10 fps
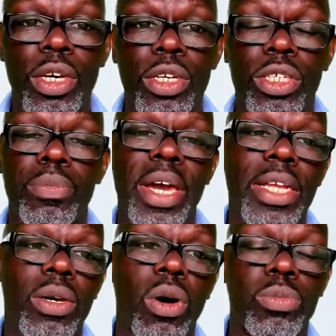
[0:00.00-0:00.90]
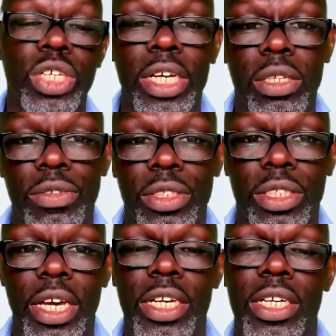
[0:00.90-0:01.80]
So the main objective of
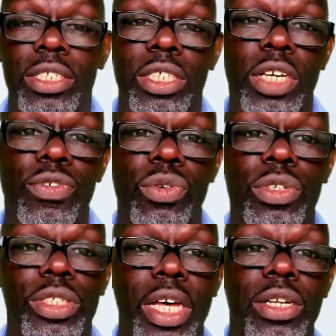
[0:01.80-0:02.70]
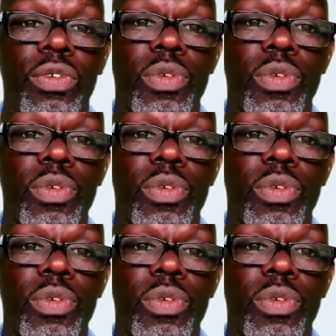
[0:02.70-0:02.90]
today is to give an understanding of the